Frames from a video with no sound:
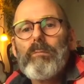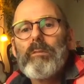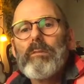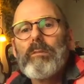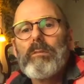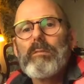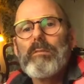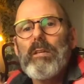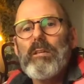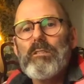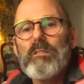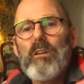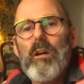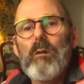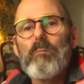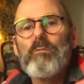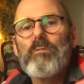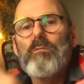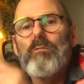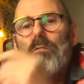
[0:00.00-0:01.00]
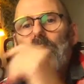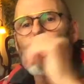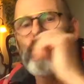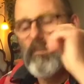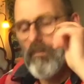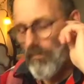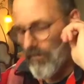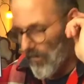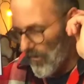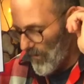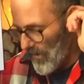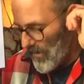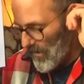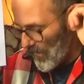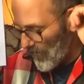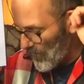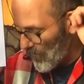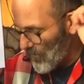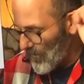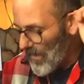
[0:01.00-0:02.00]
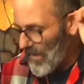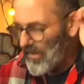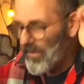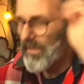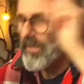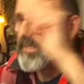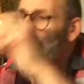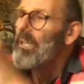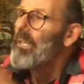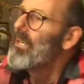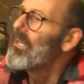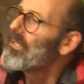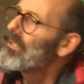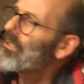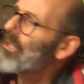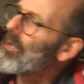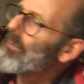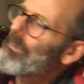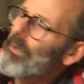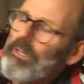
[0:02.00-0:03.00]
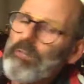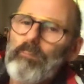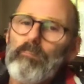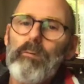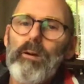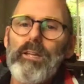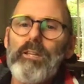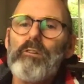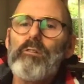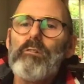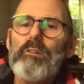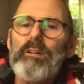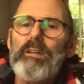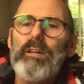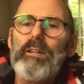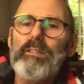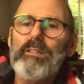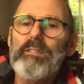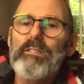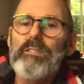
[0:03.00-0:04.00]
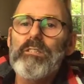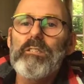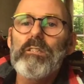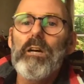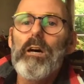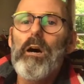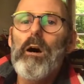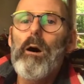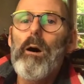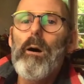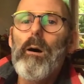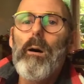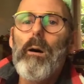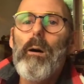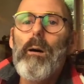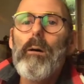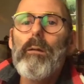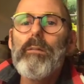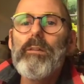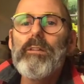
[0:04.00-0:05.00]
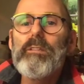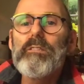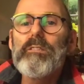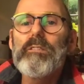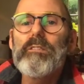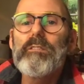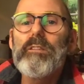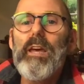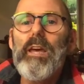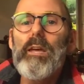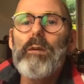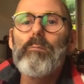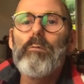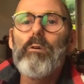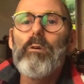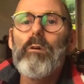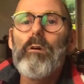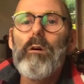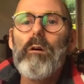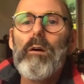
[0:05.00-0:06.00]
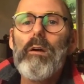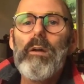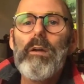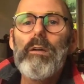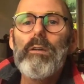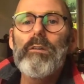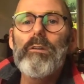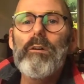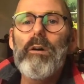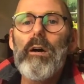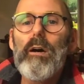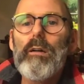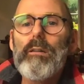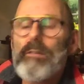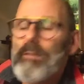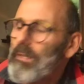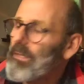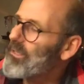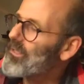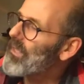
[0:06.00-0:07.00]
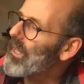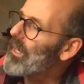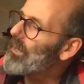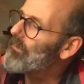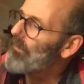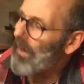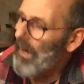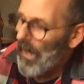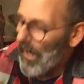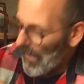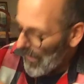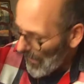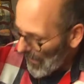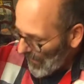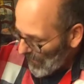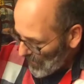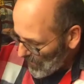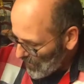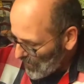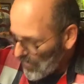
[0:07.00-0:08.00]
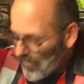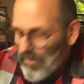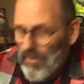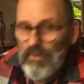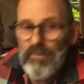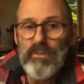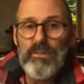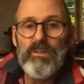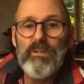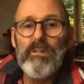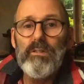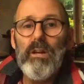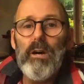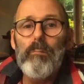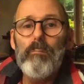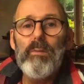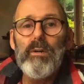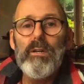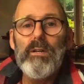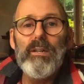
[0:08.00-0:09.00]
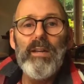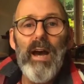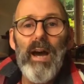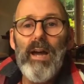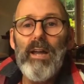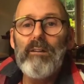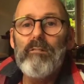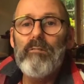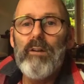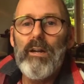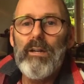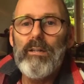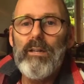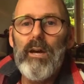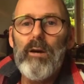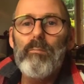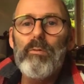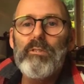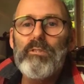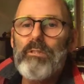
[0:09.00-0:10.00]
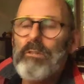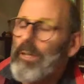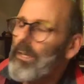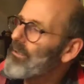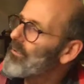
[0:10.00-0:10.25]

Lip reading: this comes from his information. So, but when you look at this this table, this time I like to use the number 9 right now, but you can